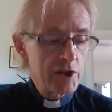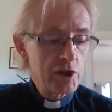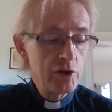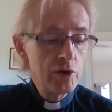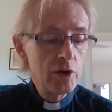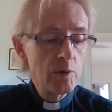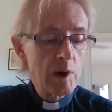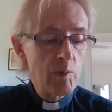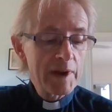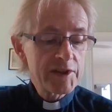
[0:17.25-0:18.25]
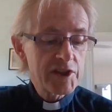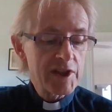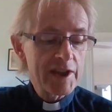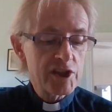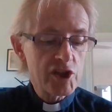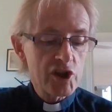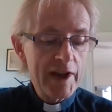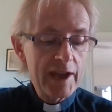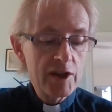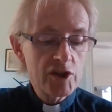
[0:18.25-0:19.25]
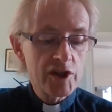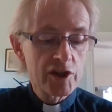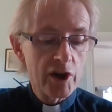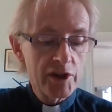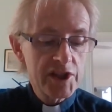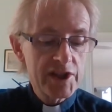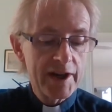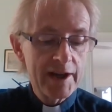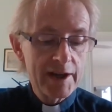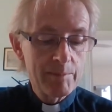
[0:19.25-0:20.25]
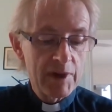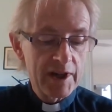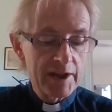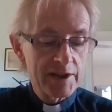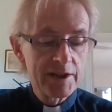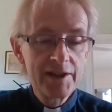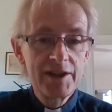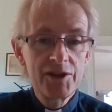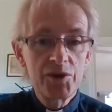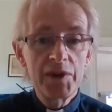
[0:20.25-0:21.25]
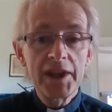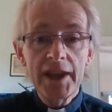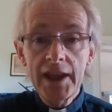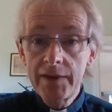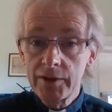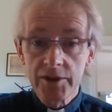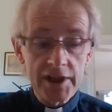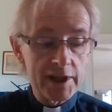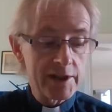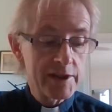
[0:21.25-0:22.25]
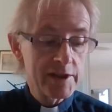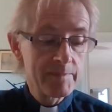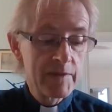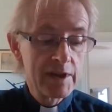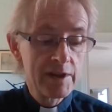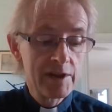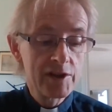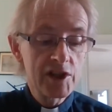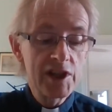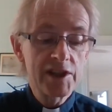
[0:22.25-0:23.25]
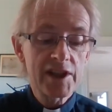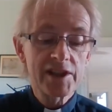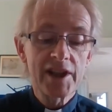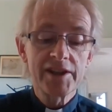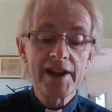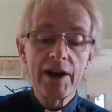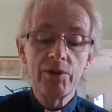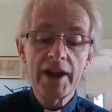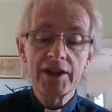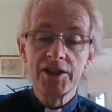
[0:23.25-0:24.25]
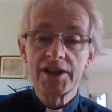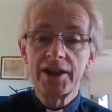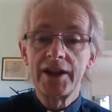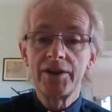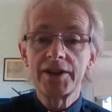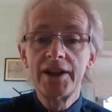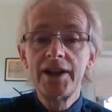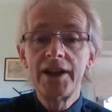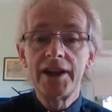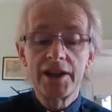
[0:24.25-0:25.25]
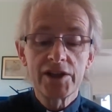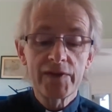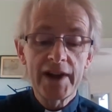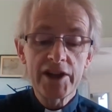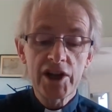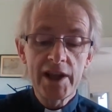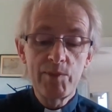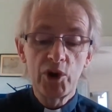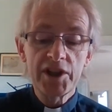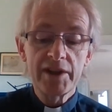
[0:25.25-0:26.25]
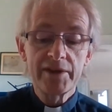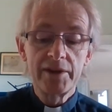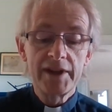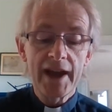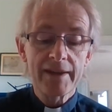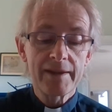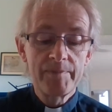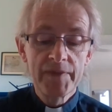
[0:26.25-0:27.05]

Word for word: You who were once estranged and hostile in mind, doing evil deeds, Jesus has now reconciled in his fleshly body through death,